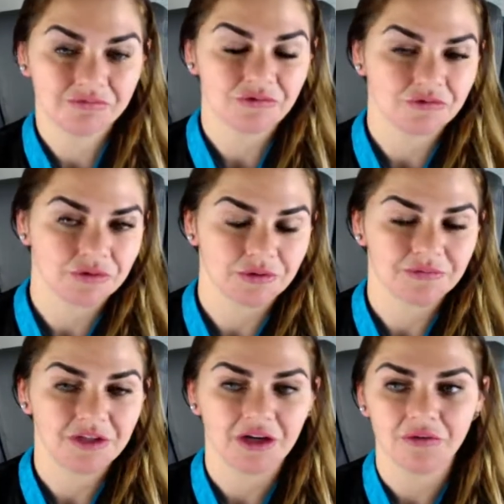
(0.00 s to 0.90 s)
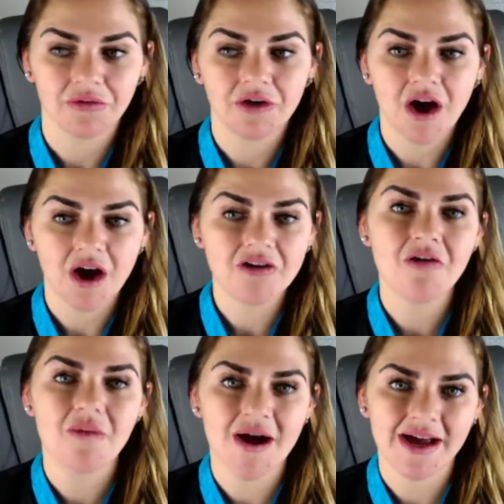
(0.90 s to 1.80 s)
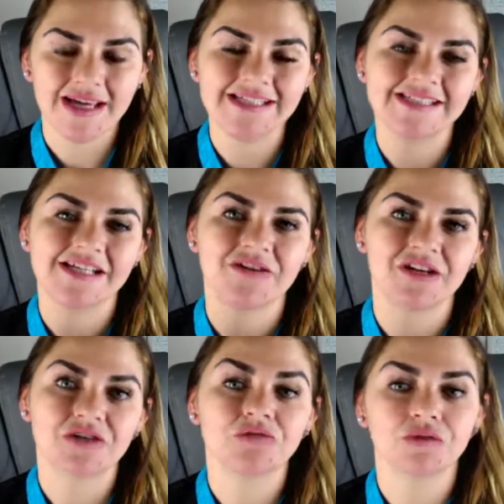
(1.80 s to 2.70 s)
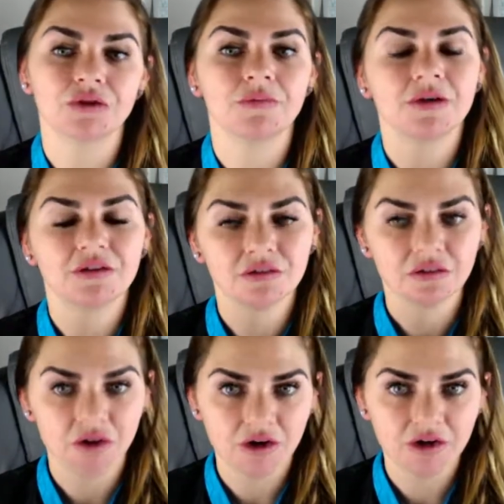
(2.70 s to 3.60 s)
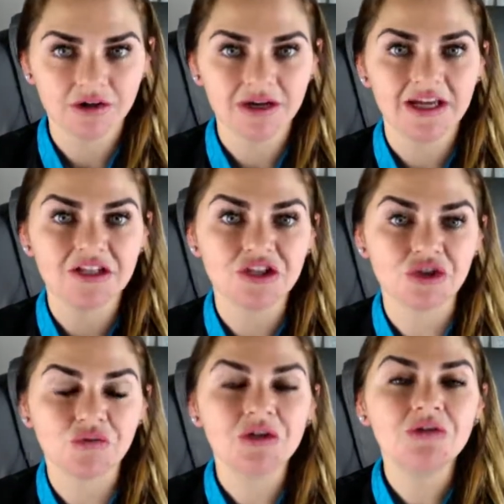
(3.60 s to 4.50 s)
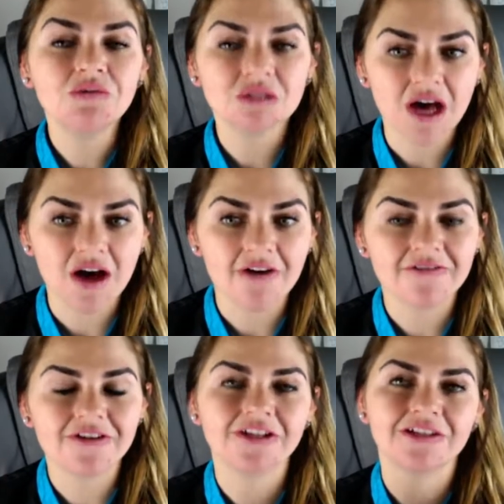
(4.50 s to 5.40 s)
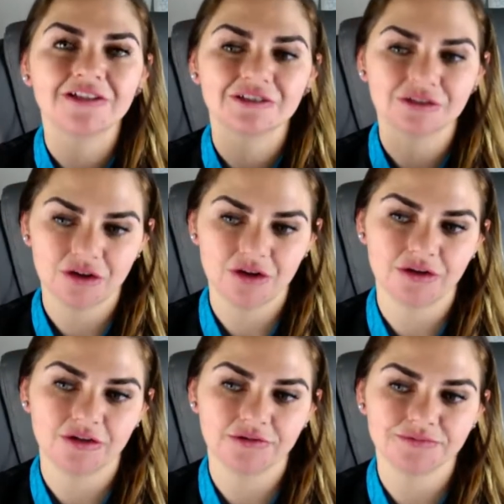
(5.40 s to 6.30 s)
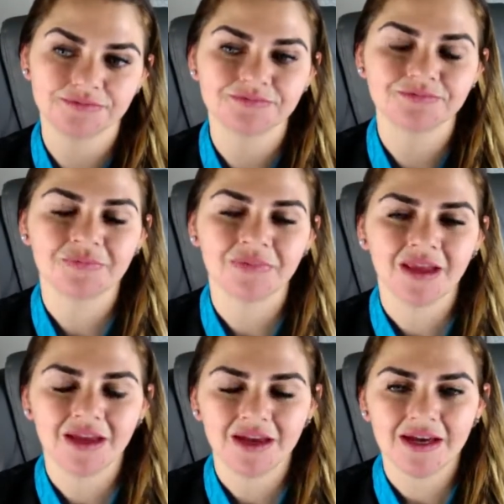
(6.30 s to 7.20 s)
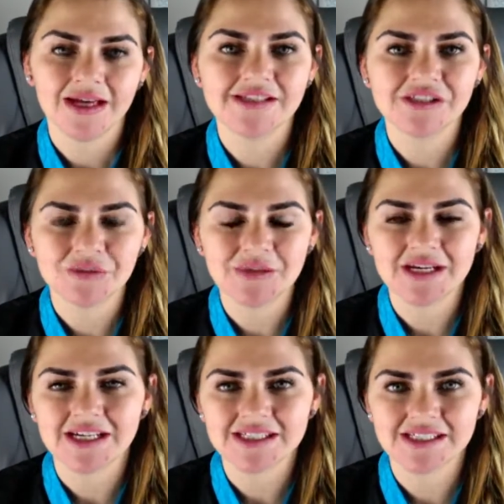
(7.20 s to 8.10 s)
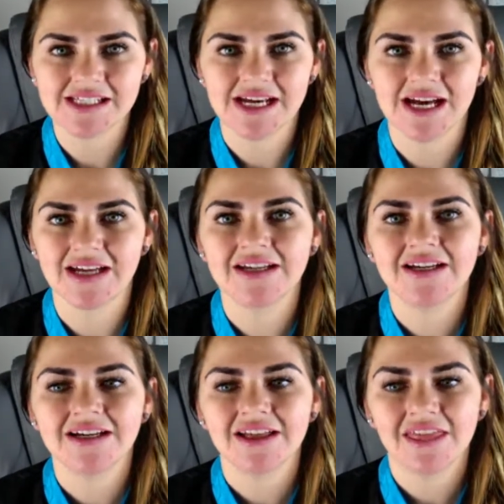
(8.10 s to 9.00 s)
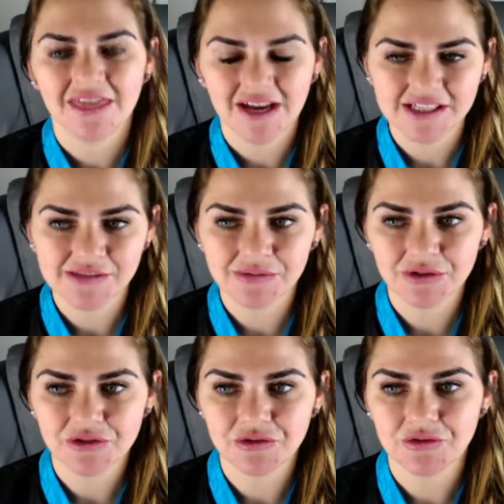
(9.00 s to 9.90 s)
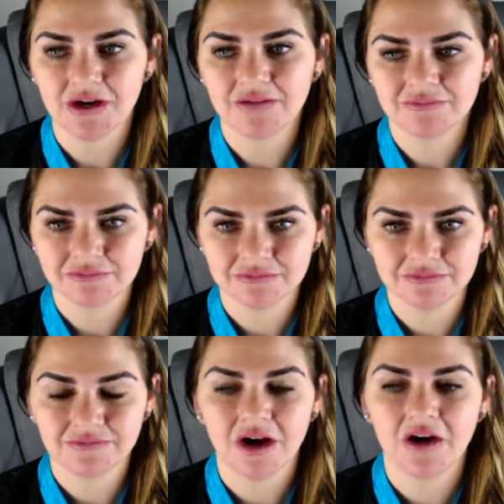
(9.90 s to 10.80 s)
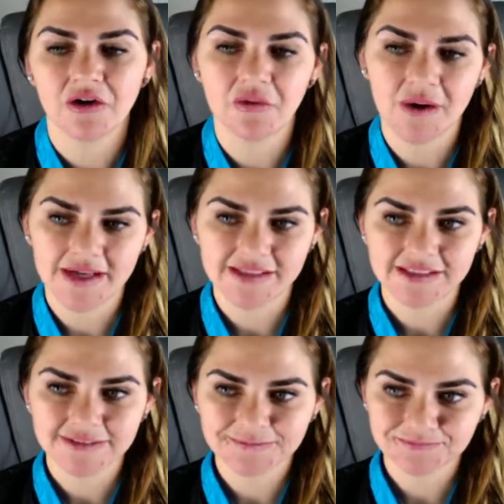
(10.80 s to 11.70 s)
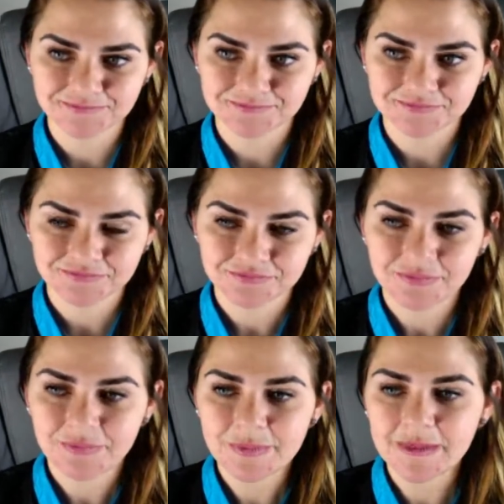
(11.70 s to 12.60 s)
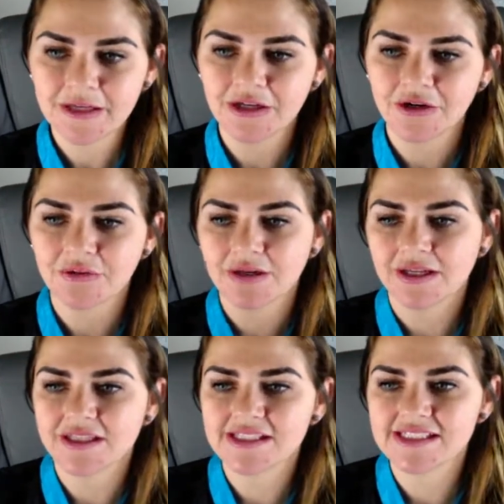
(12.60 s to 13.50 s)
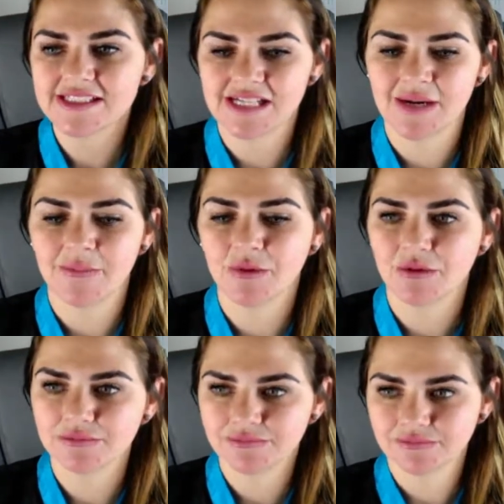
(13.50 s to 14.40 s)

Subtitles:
groom, you know, the ROI is that you get to groom longer and do what you love longer. And so because of that, that's where the true ROI is. You know, in this example,